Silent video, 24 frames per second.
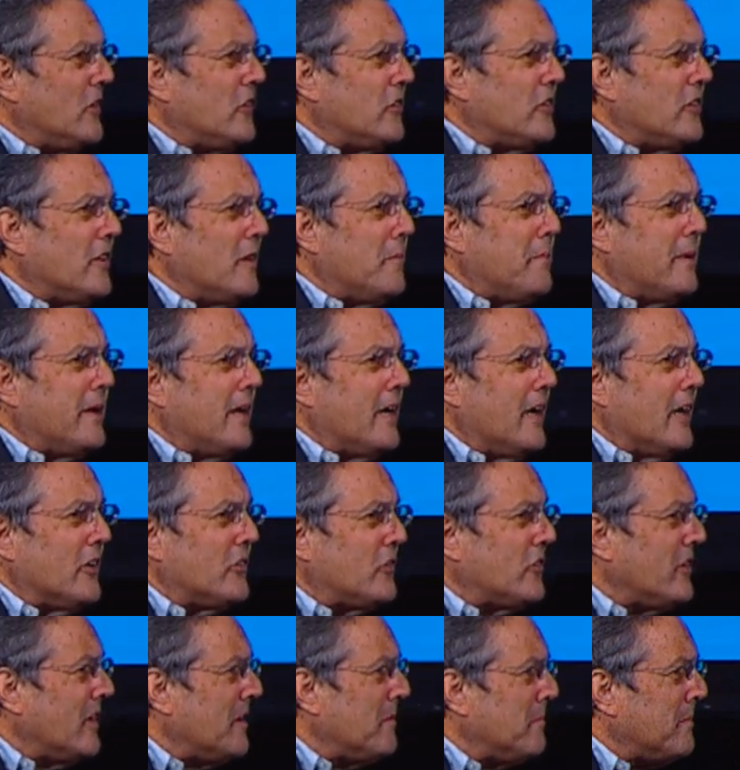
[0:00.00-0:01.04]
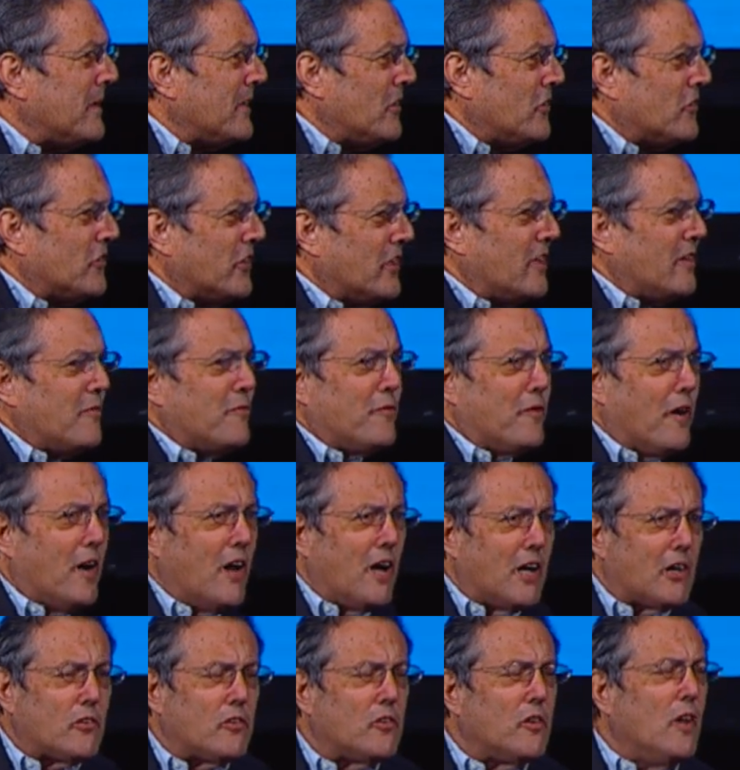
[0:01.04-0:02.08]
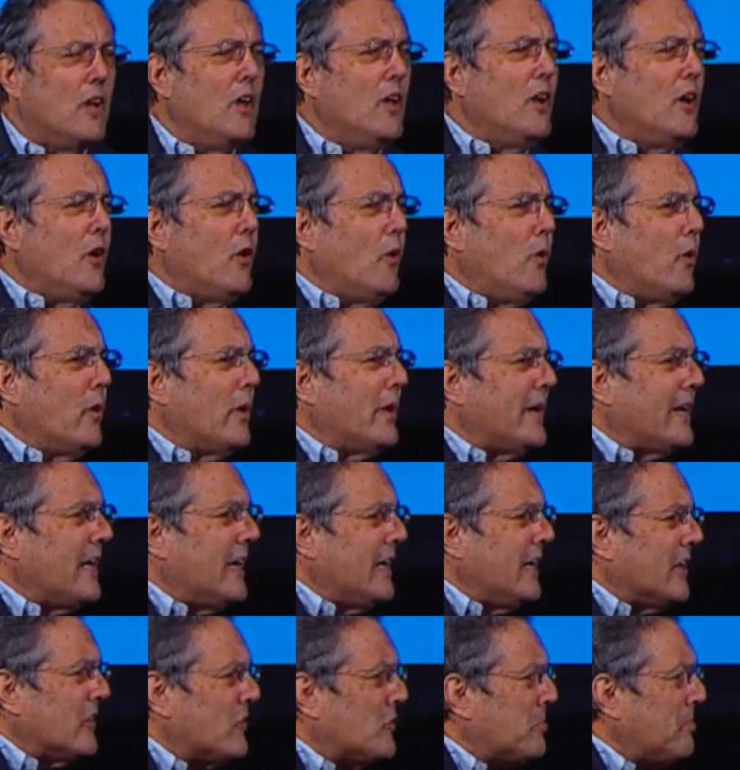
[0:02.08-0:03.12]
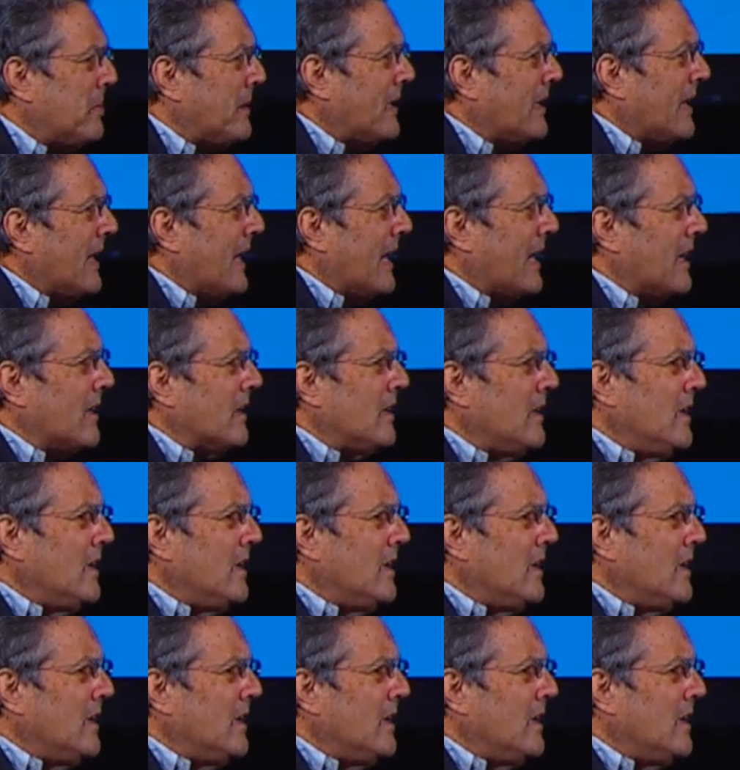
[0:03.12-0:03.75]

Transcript: CBS, NBC, Fox, or ESPN.